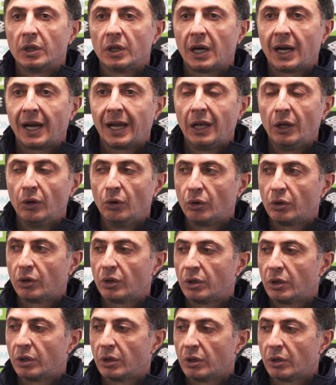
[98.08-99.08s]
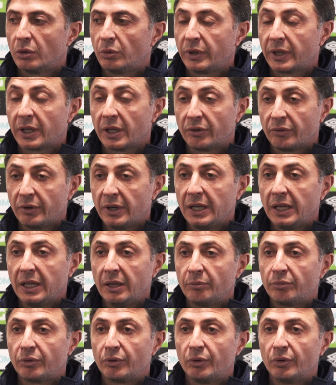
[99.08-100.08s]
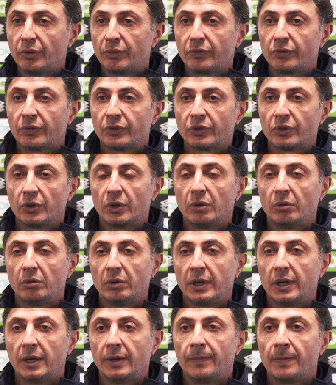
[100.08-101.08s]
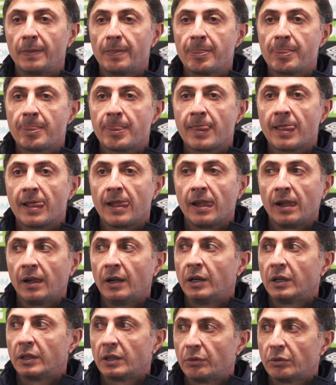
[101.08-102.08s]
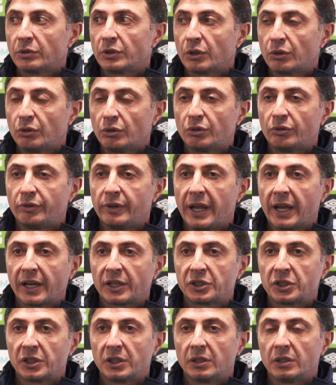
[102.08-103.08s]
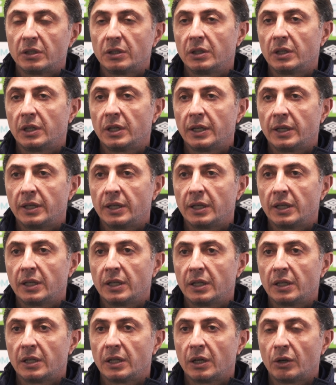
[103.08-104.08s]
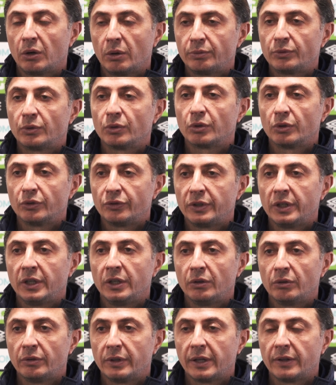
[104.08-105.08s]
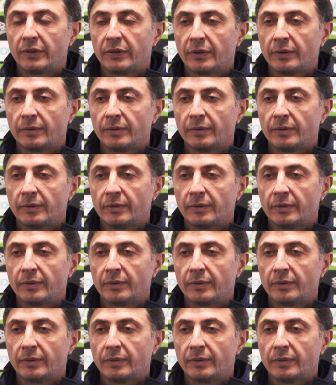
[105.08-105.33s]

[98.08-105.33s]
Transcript: I look we can really improve so uh, it was a good reaction and, and, and I hope to continue that.